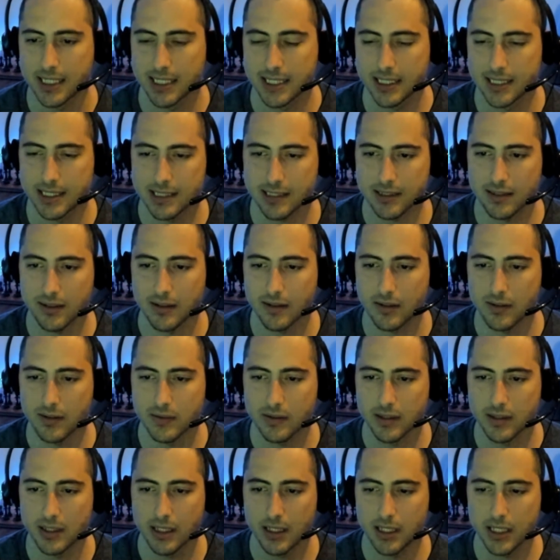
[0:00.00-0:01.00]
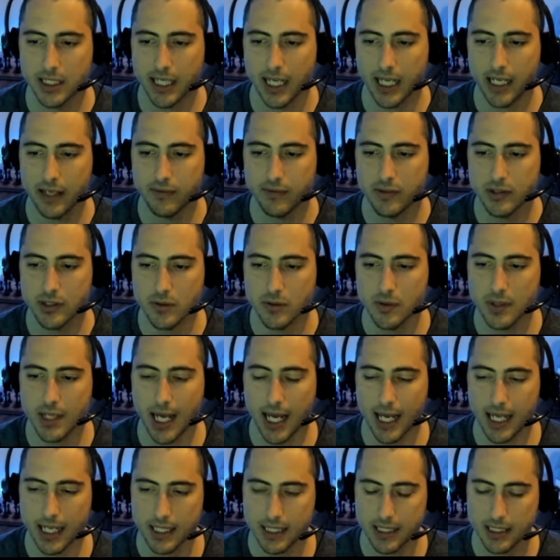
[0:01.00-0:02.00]
So he can't even do
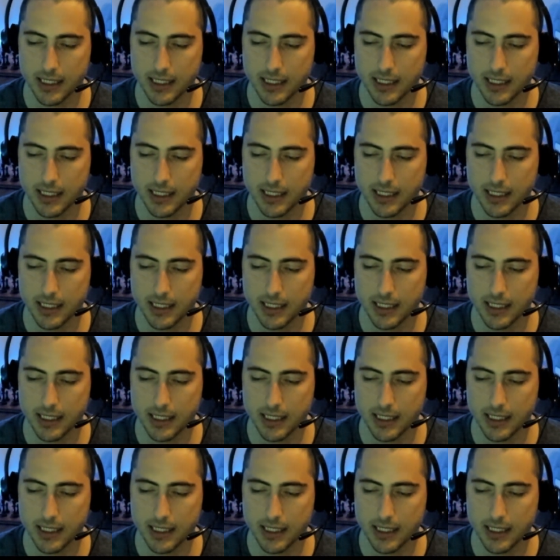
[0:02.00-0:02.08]
that.